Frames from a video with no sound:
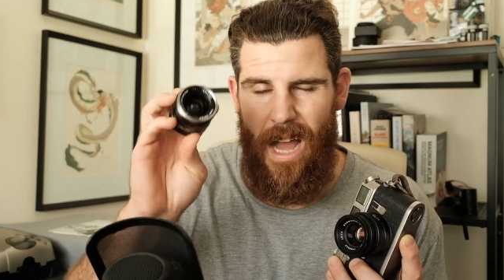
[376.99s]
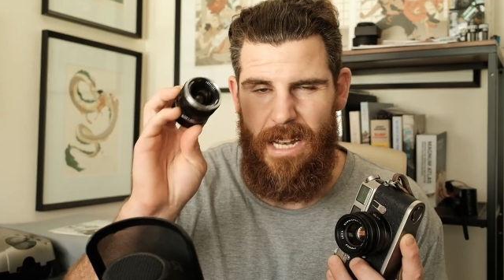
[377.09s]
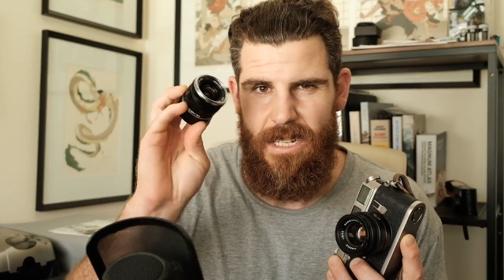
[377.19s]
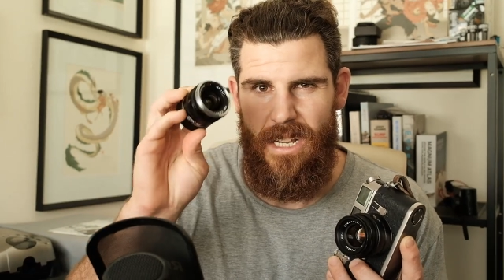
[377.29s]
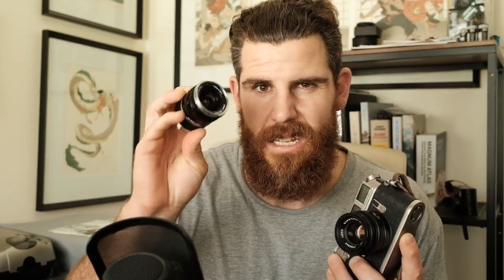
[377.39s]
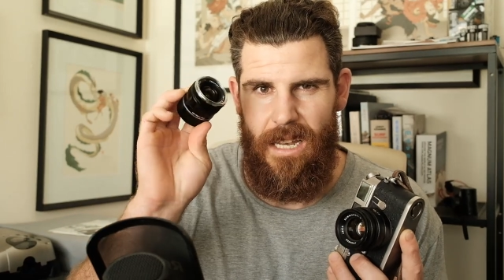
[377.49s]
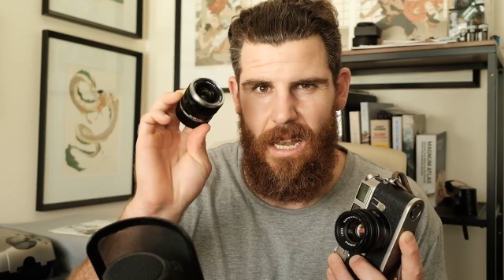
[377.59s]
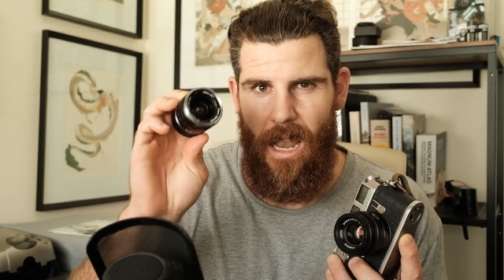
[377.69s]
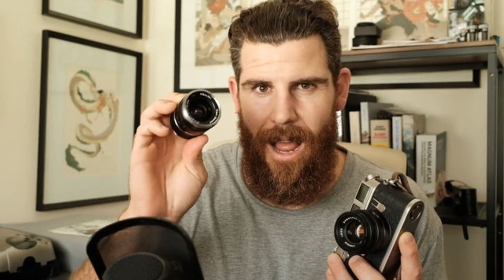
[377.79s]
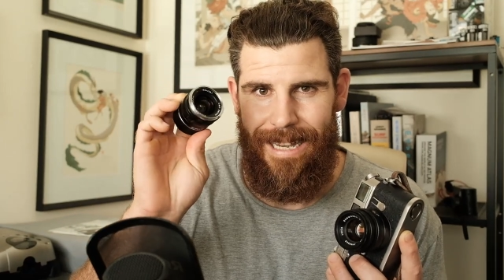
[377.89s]
I just
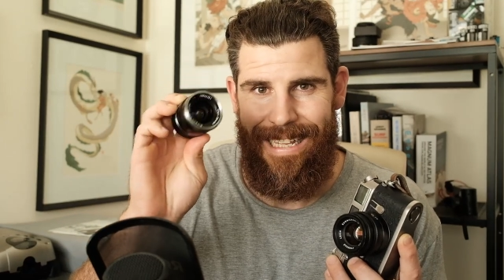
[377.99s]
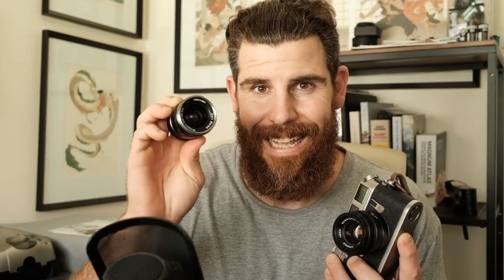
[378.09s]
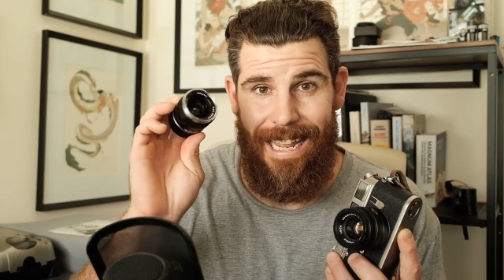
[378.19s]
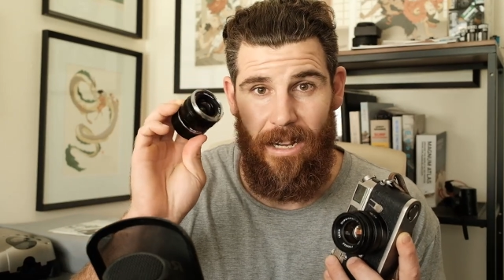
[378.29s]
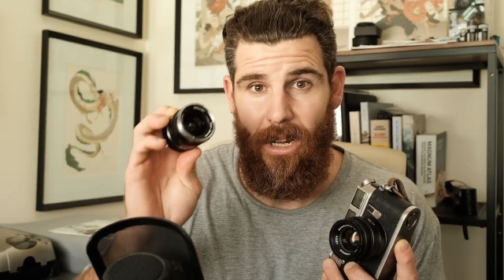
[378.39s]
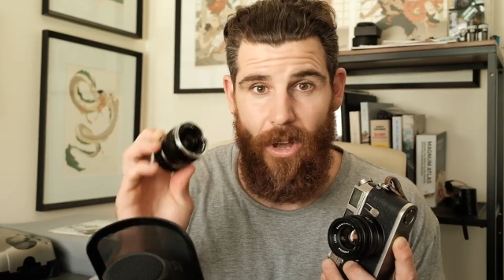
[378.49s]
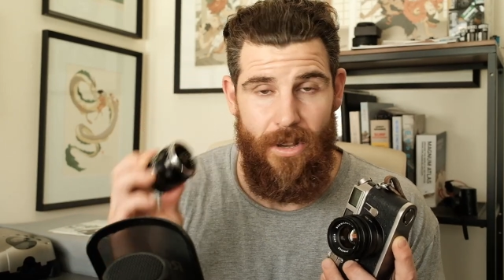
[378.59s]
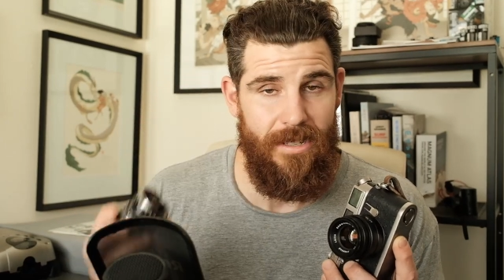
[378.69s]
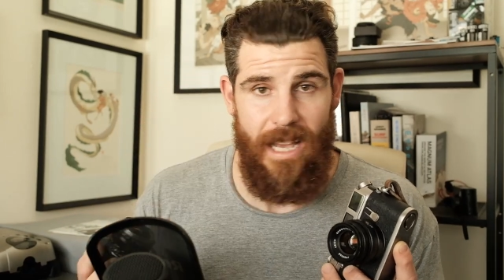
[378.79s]
like to get close.